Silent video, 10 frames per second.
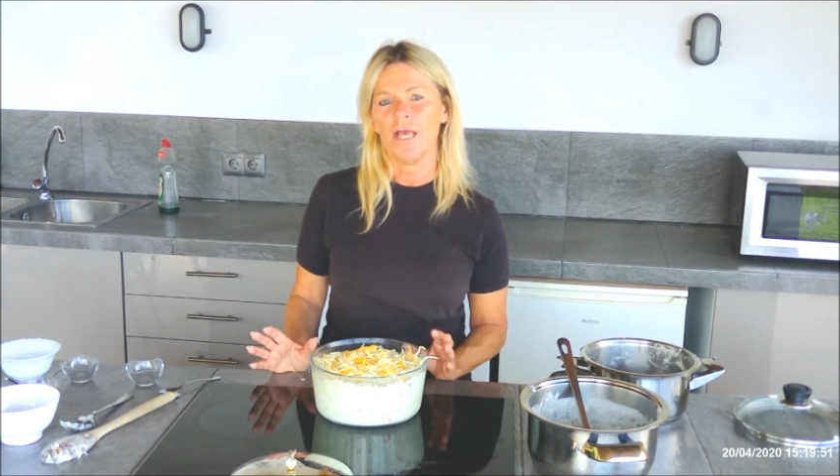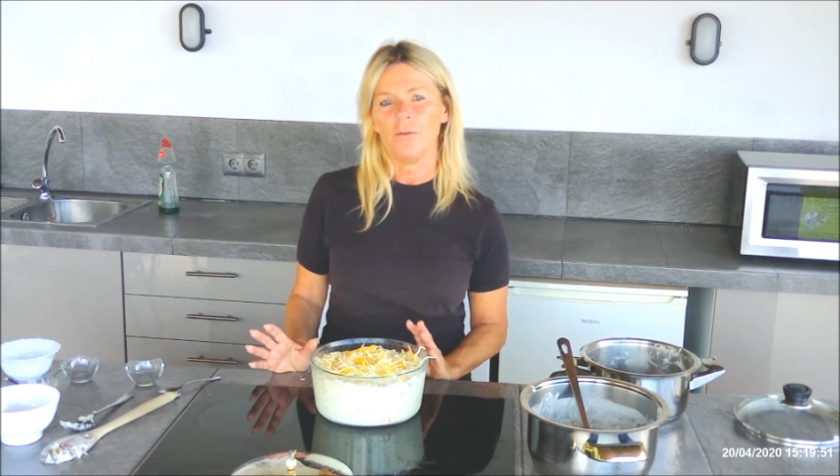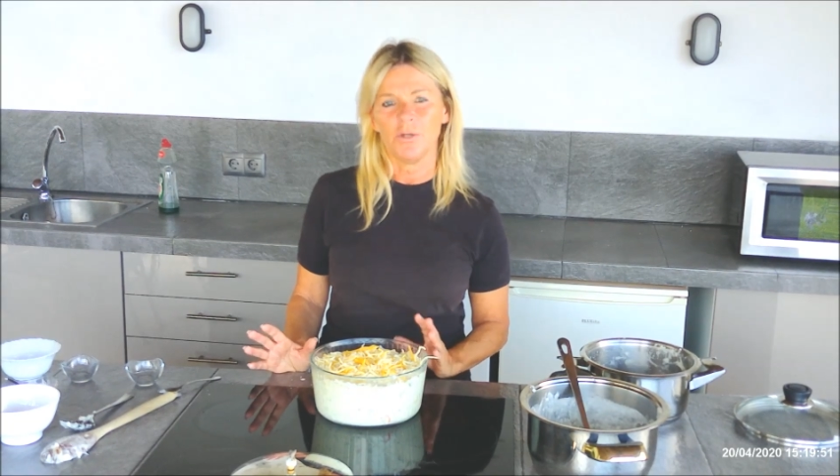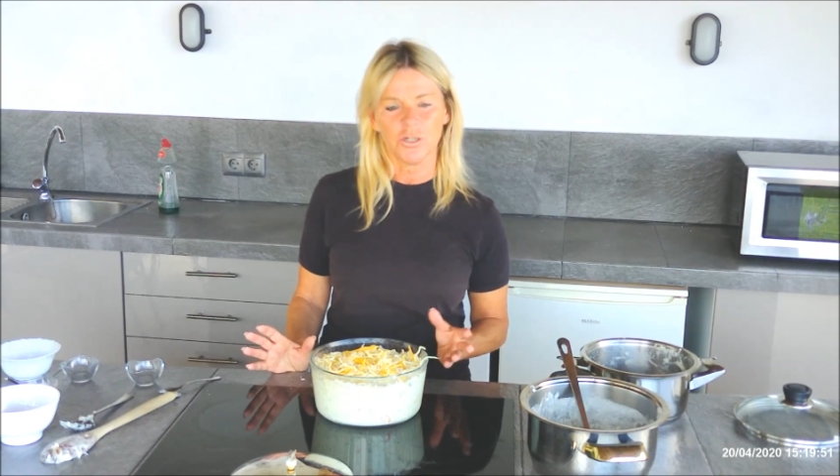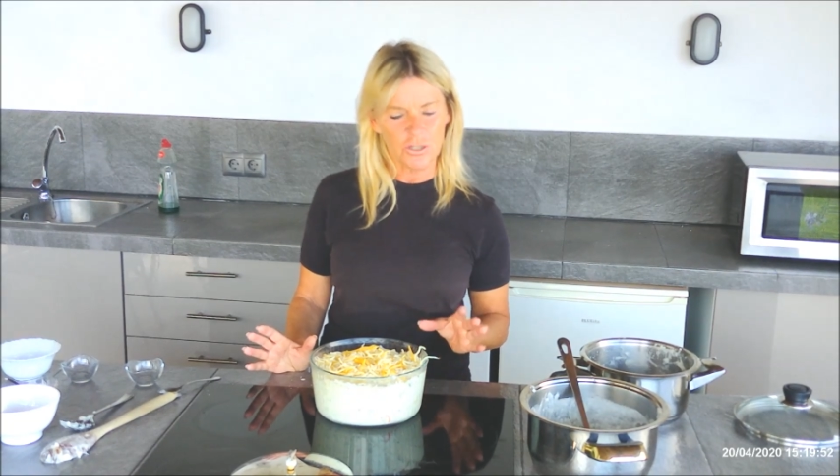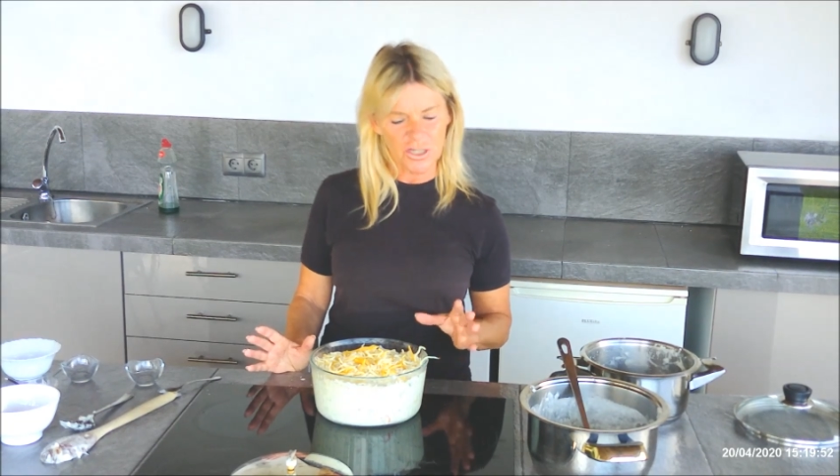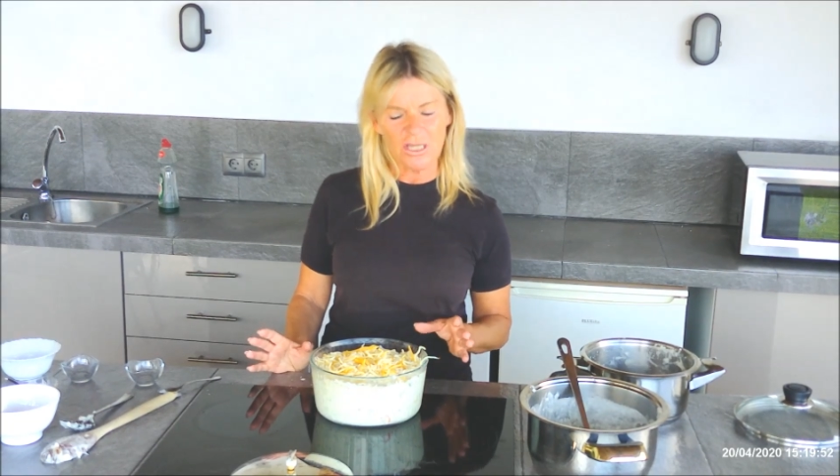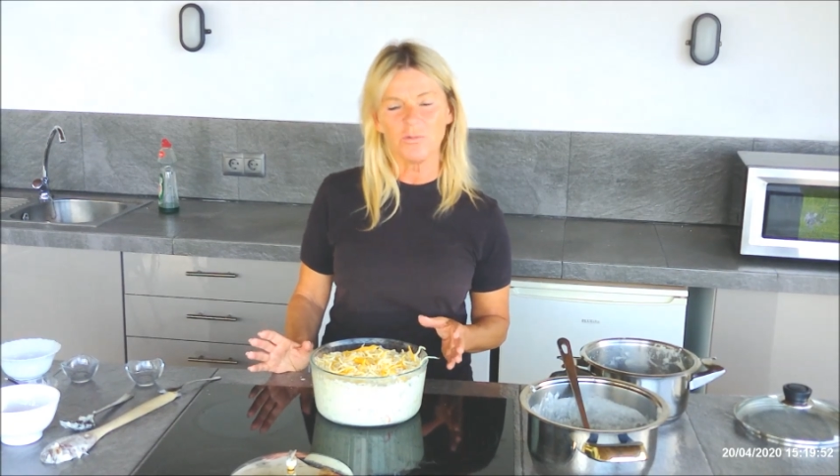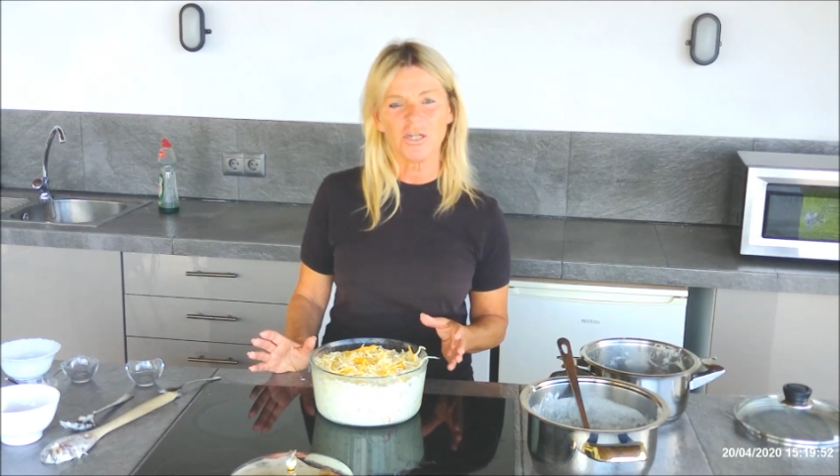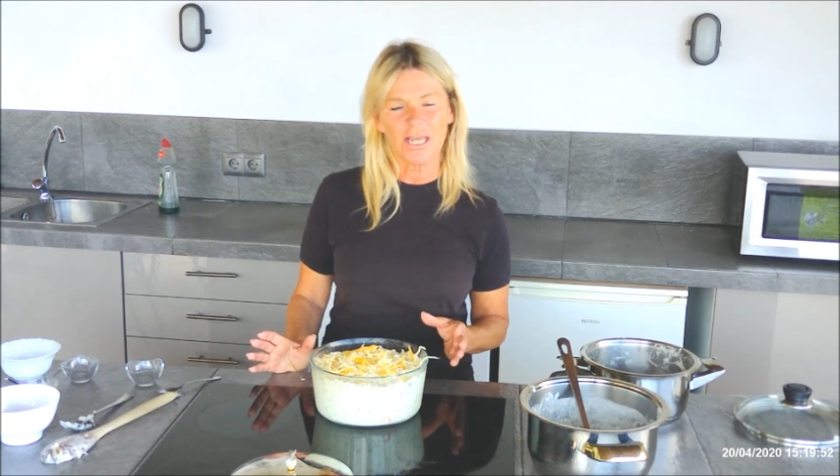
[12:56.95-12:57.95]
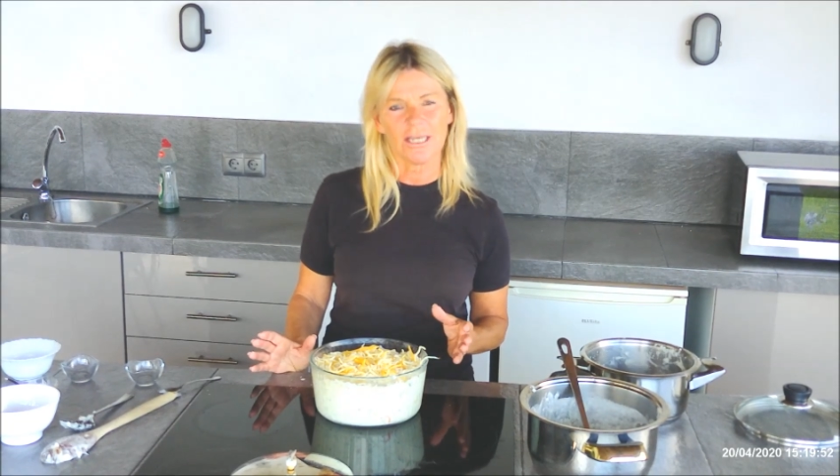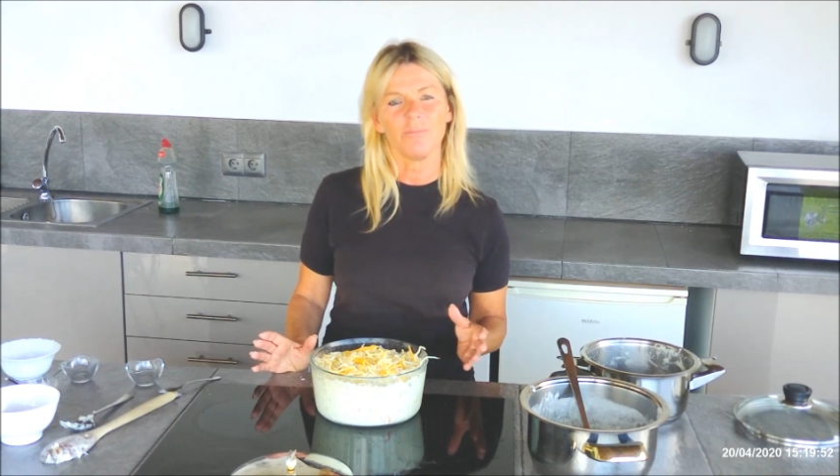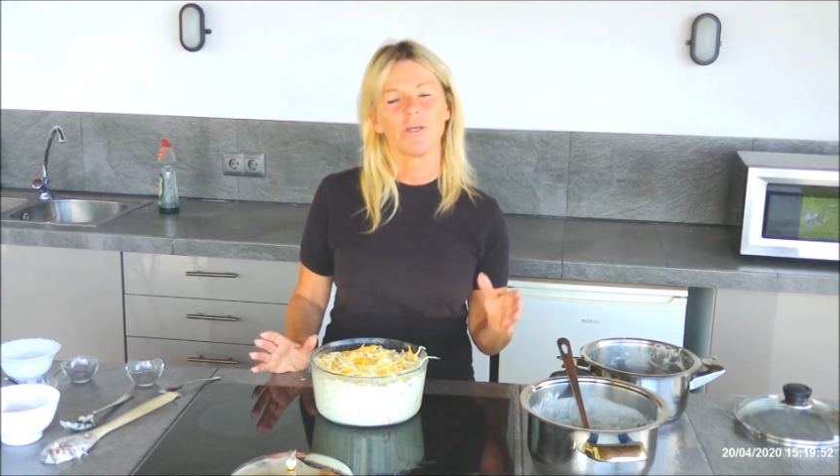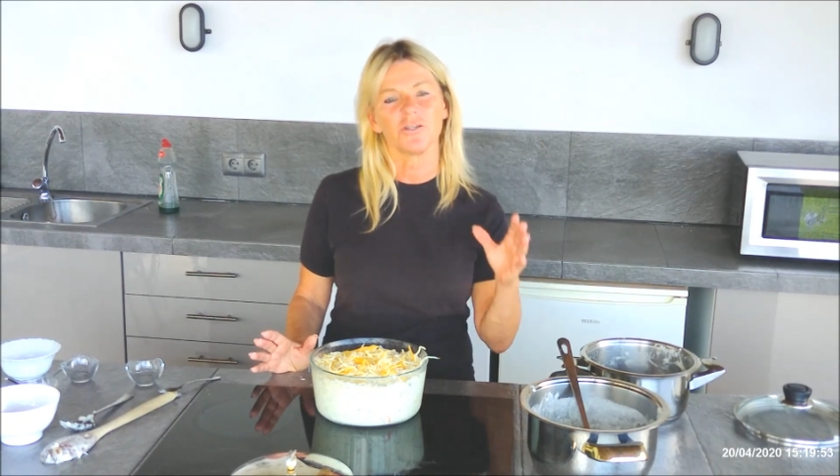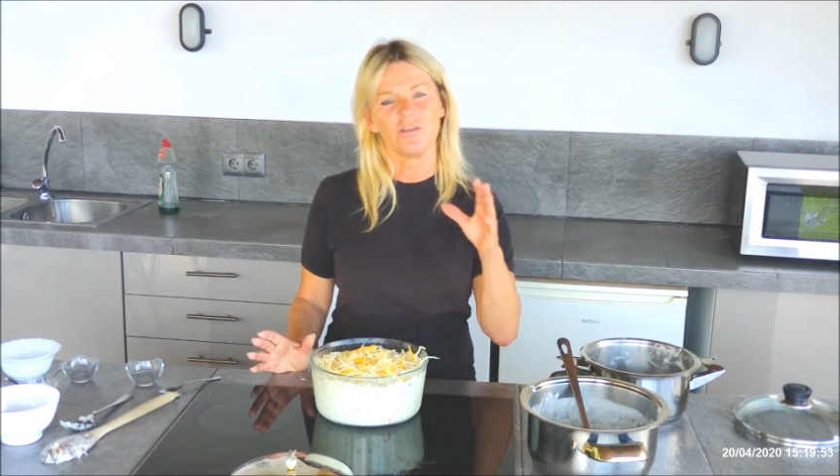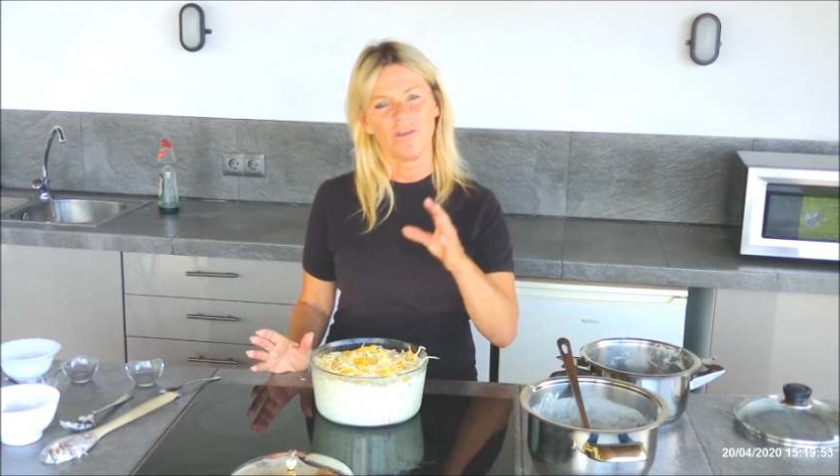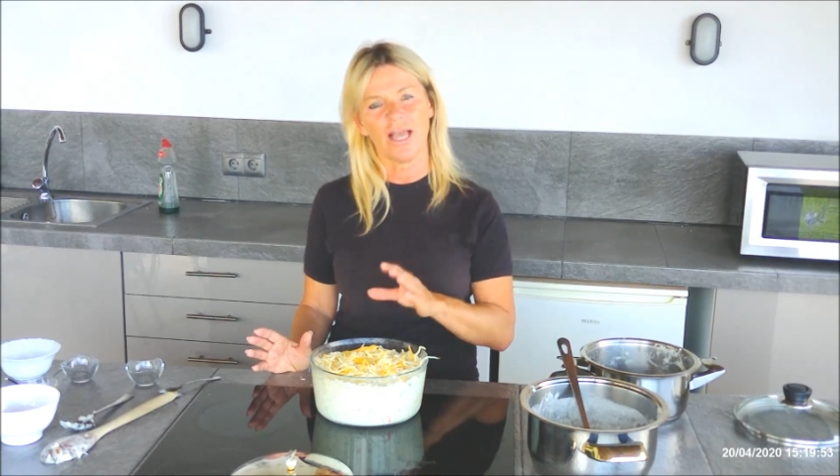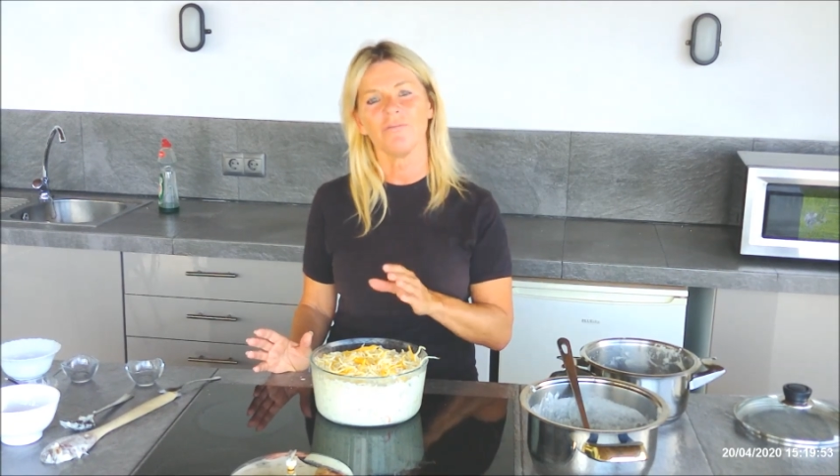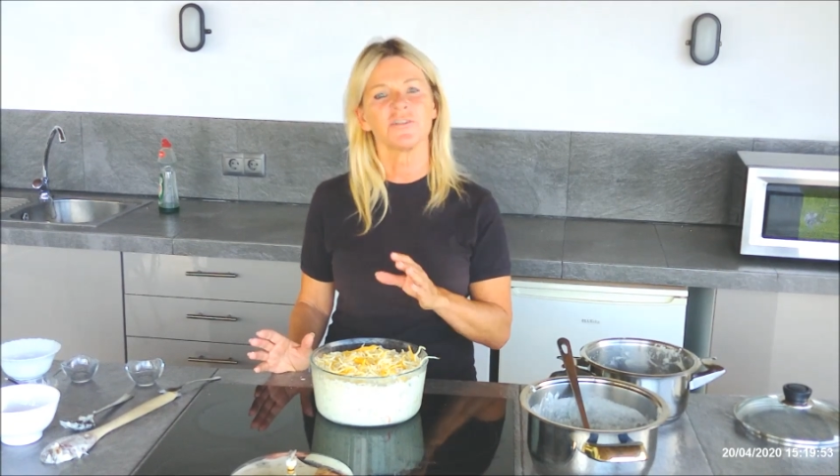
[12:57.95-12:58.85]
But just keep checking, because if you have